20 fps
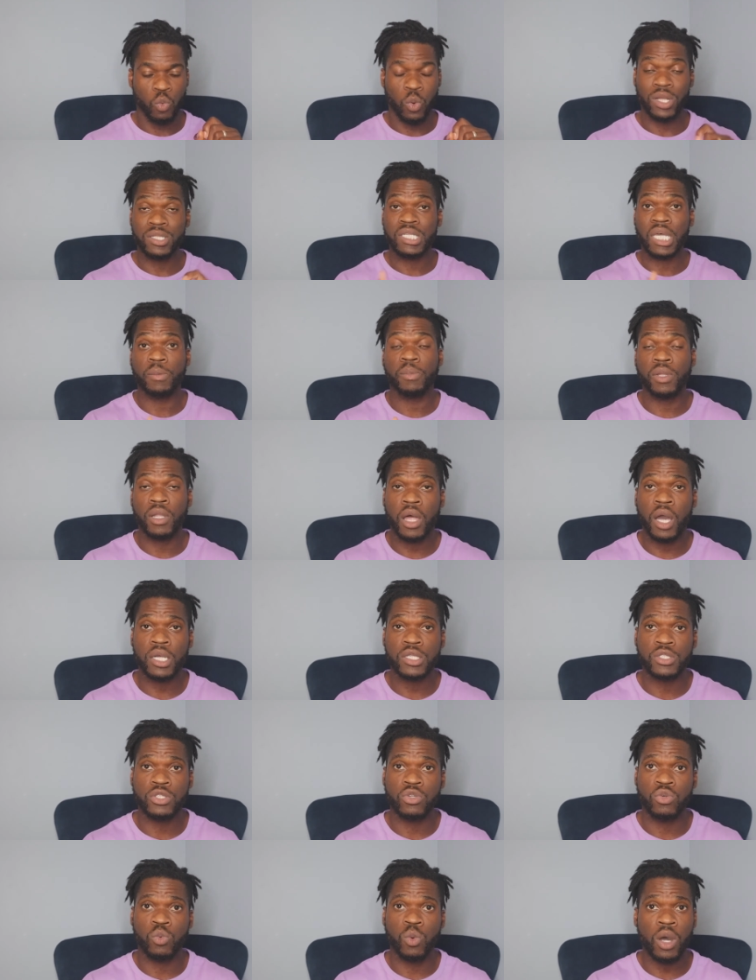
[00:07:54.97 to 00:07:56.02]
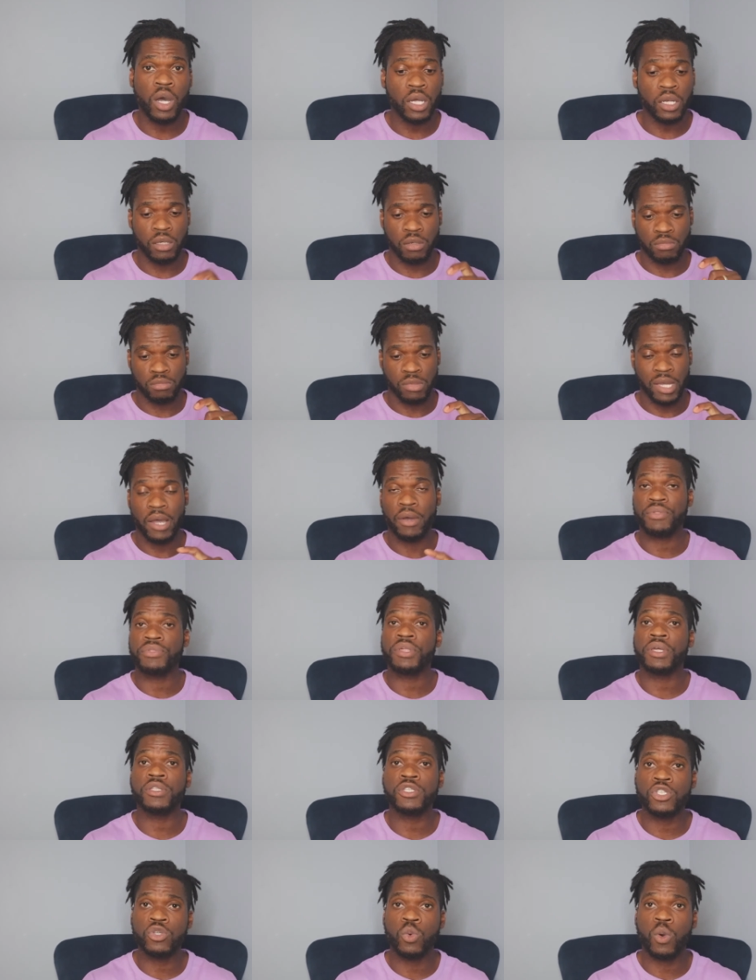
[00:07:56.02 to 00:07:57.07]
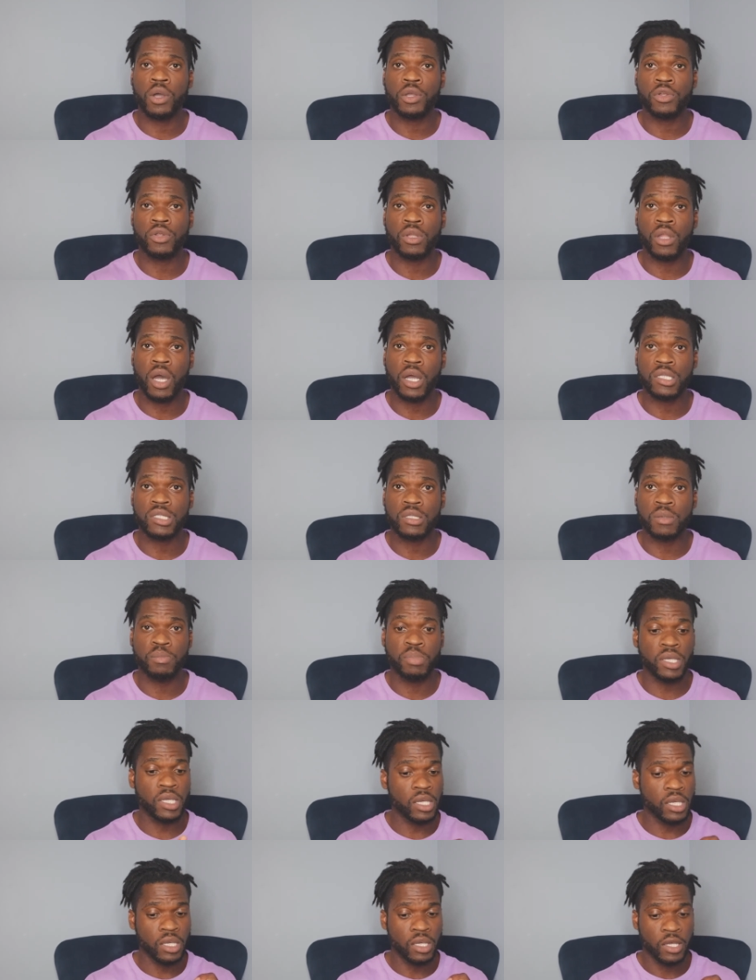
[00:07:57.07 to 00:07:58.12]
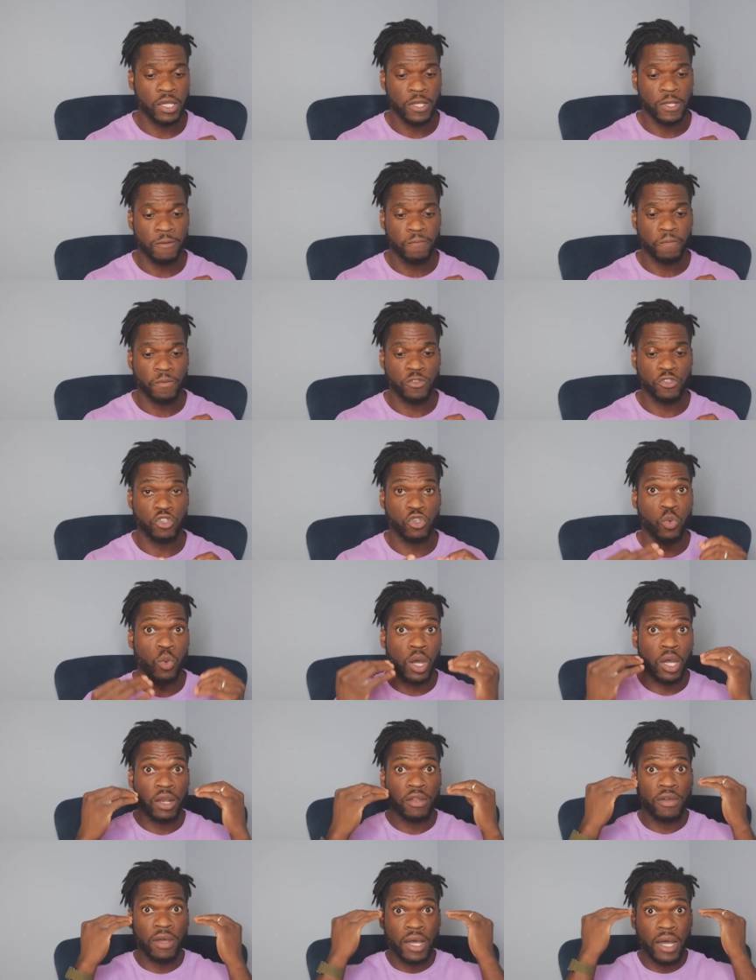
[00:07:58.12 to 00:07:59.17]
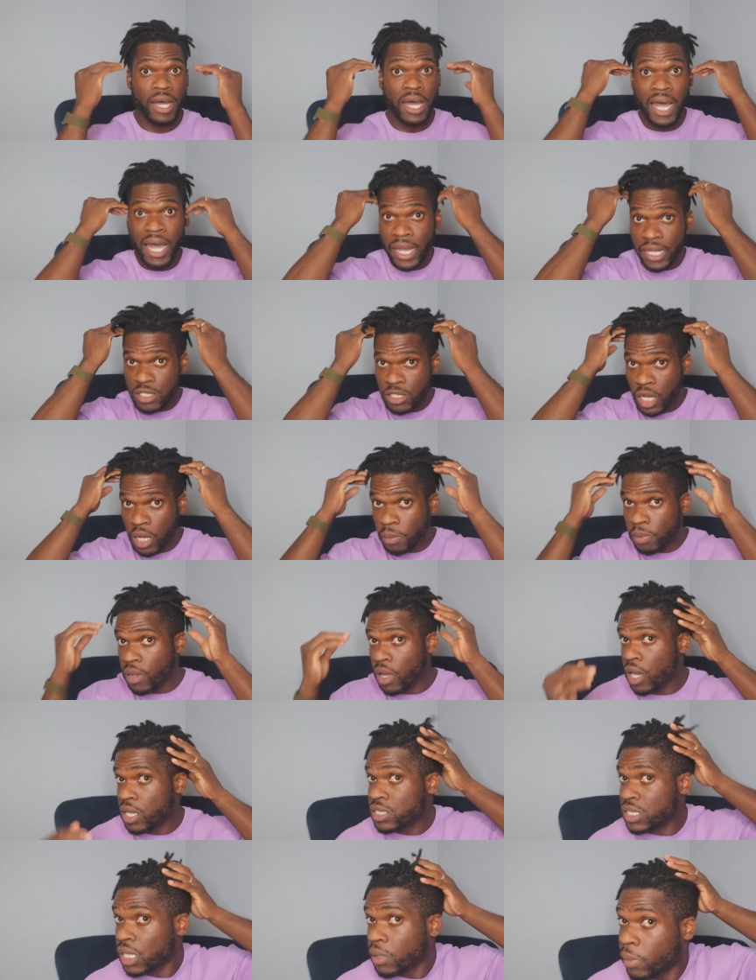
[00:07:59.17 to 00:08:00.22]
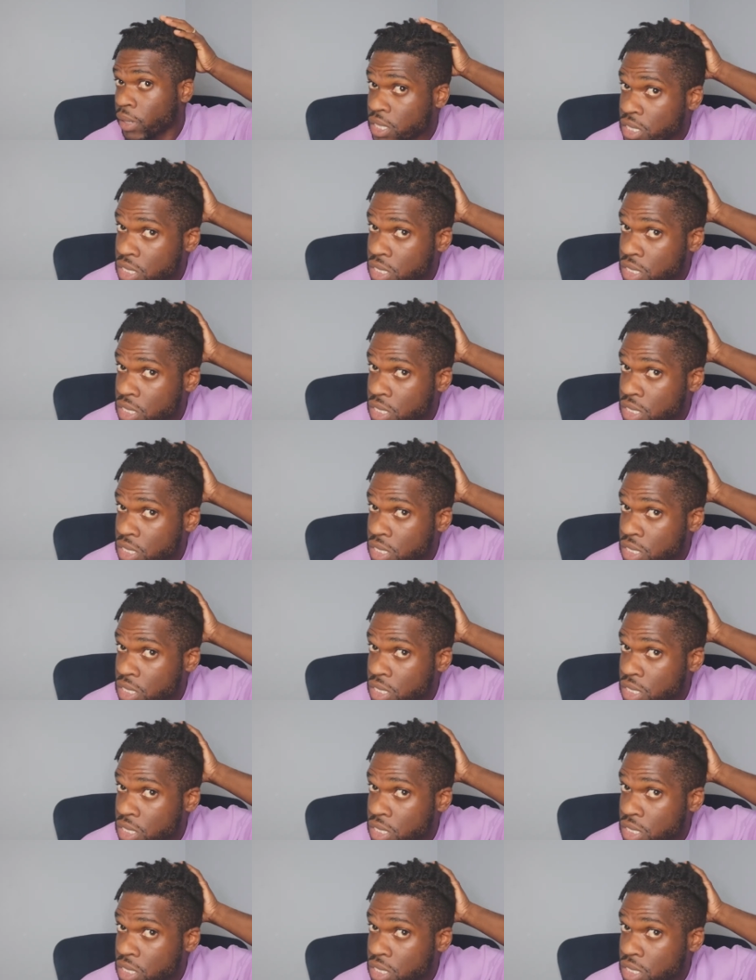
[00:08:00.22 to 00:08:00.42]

what type of locks do you want? How thick do you want your locks to be? Do you want high top locks like